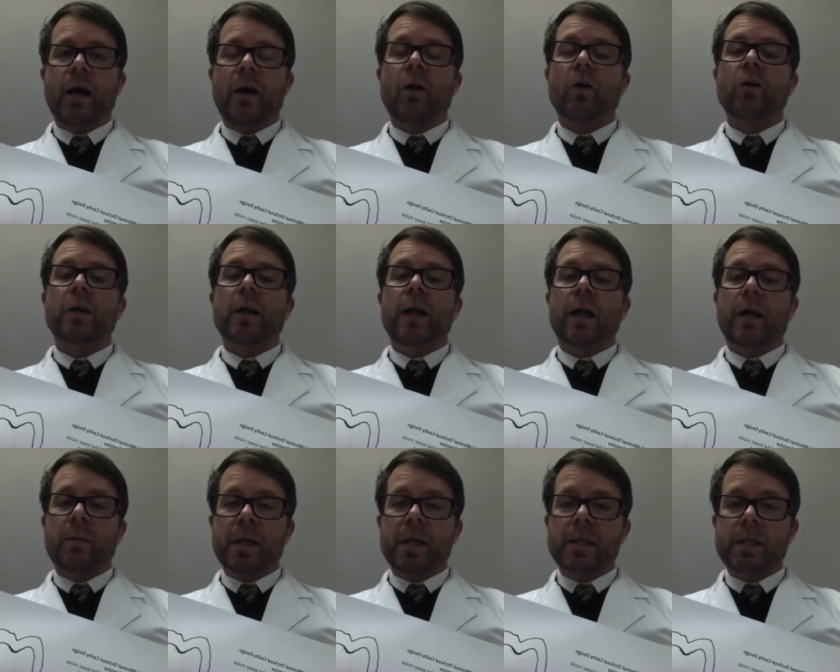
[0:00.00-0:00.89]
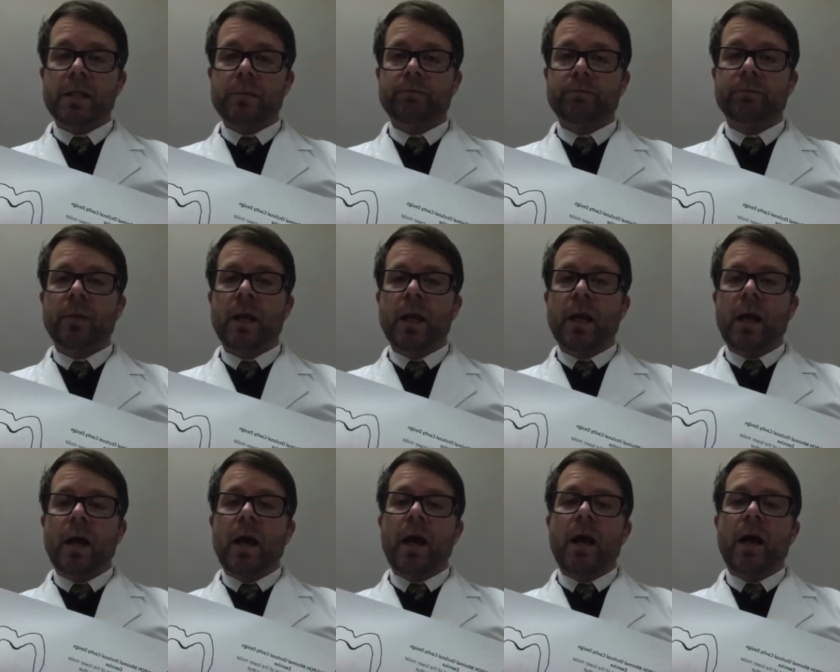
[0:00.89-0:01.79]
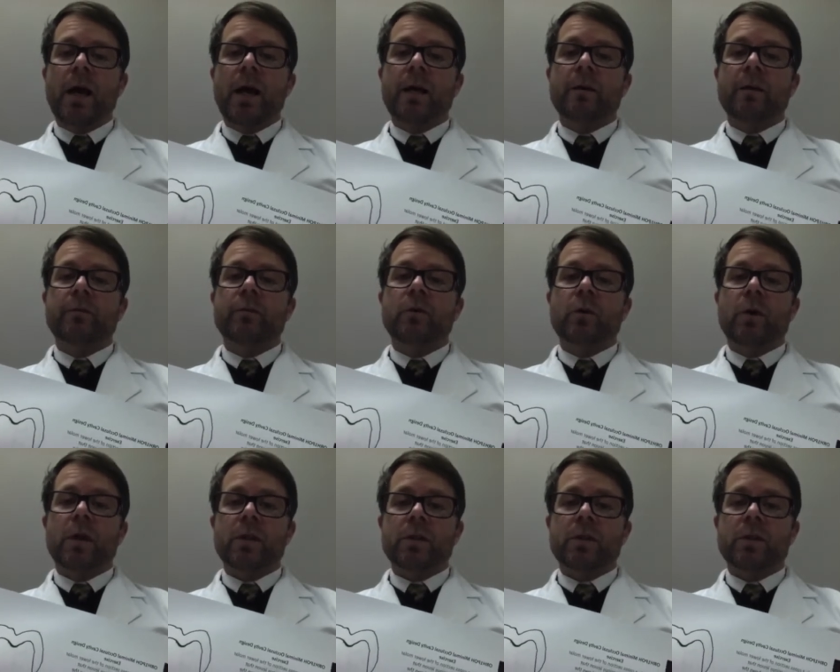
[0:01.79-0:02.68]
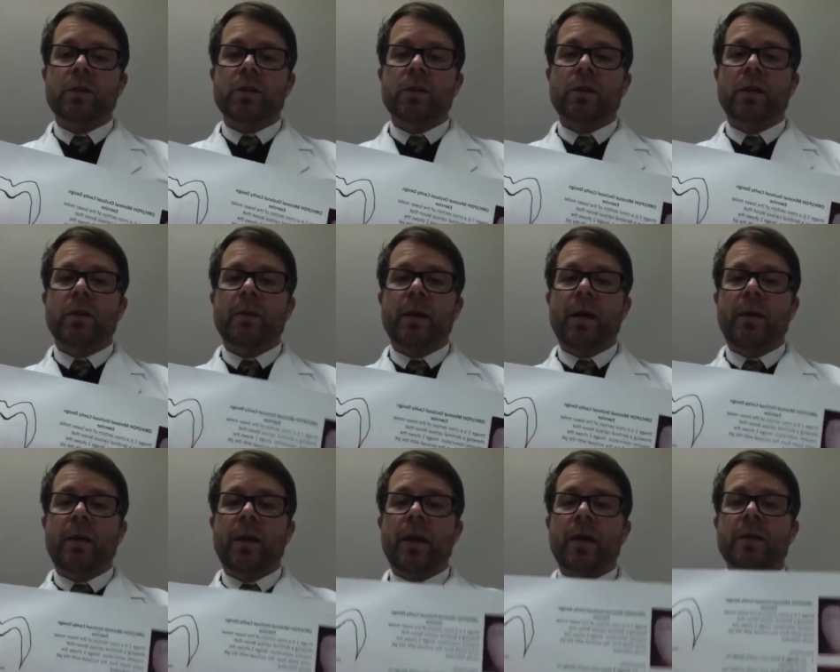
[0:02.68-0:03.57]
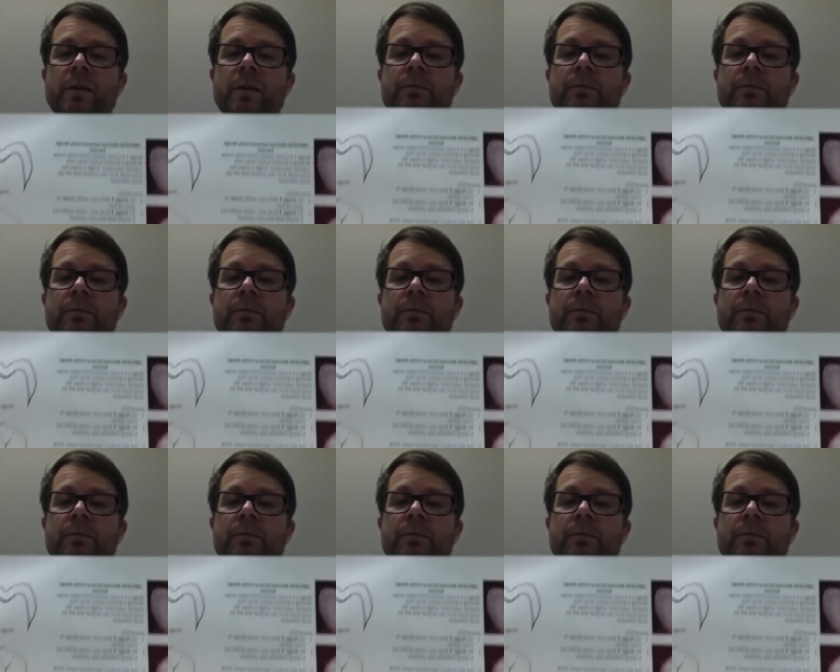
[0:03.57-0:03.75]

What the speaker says: on LMS if you're uncertain about that.